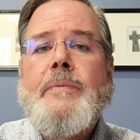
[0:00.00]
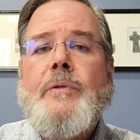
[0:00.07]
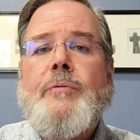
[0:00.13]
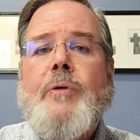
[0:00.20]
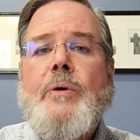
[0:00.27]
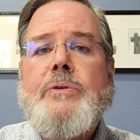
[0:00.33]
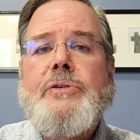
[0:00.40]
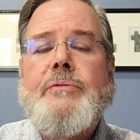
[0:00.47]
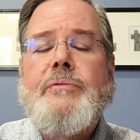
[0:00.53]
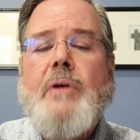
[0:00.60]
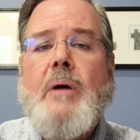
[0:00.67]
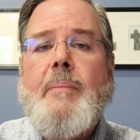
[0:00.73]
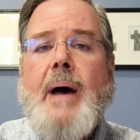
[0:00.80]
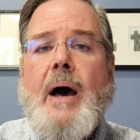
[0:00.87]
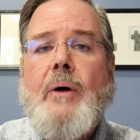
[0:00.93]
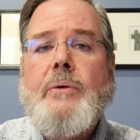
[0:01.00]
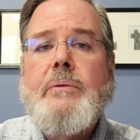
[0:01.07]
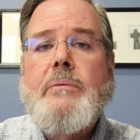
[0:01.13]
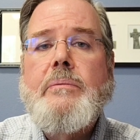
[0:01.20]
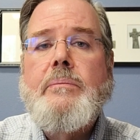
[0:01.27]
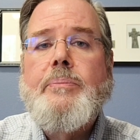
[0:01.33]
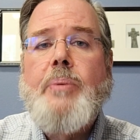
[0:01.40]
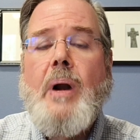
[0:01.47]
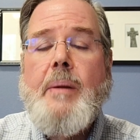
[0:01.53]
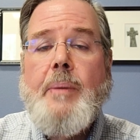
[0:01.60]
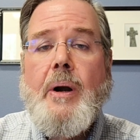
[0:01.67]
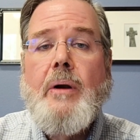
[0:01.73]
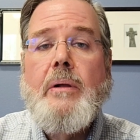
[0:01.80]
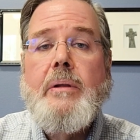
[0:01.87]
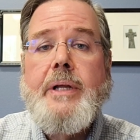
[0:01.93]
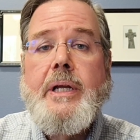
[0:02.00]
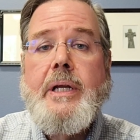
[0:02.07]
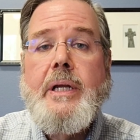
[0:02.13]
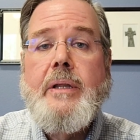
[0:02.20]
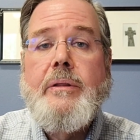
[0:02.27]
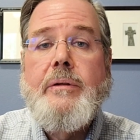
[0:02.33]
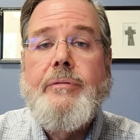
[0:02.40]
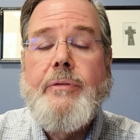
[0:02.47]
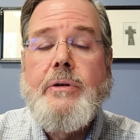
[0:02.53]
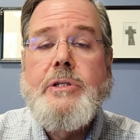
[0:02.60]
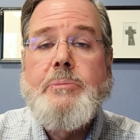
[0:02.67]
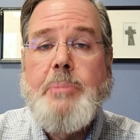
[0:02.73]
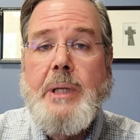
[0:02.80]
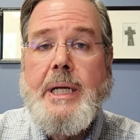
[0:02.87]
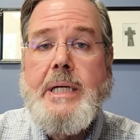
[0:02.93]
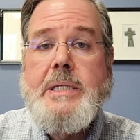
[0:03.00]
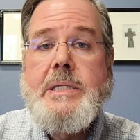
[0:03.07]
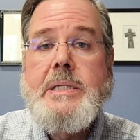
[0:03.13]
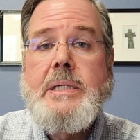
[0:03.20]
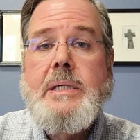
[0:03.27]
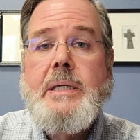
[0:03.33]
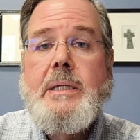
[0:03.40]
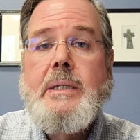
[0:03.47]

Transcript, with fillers: The folks have come out primarily in the first place